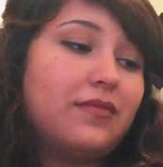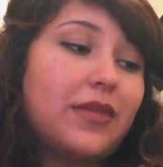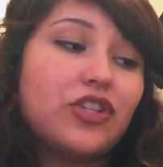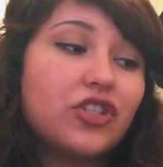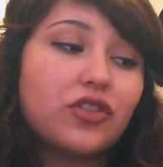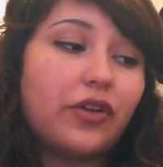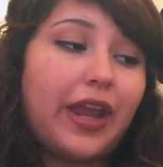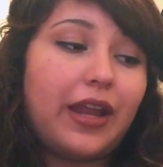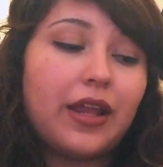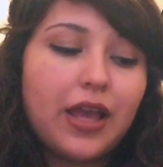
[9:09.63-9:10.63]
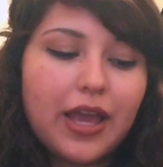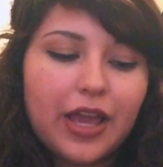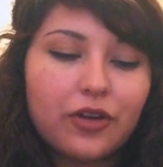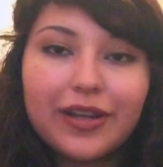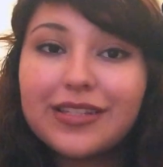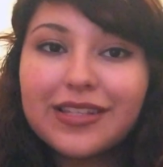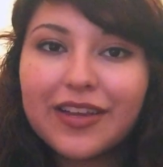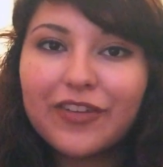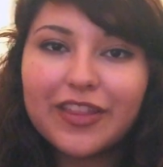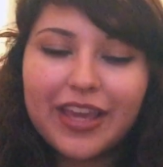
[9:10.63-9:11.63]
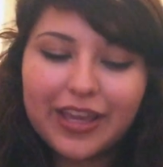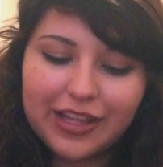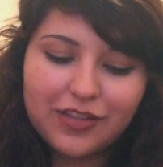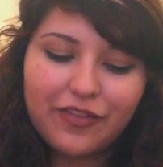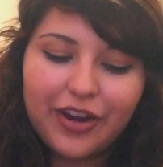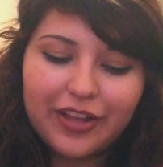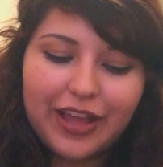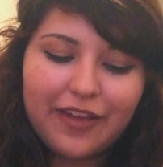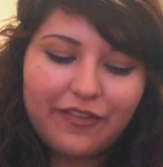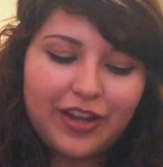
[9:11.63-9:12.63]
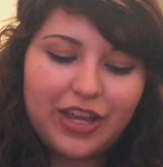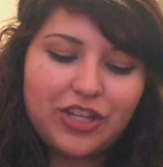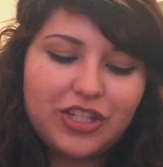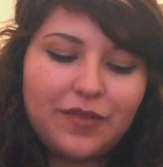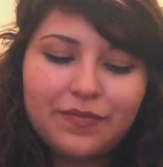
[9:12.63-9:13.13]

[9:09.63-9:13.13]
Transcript: It's just great. It erases everything. It's a very light finish.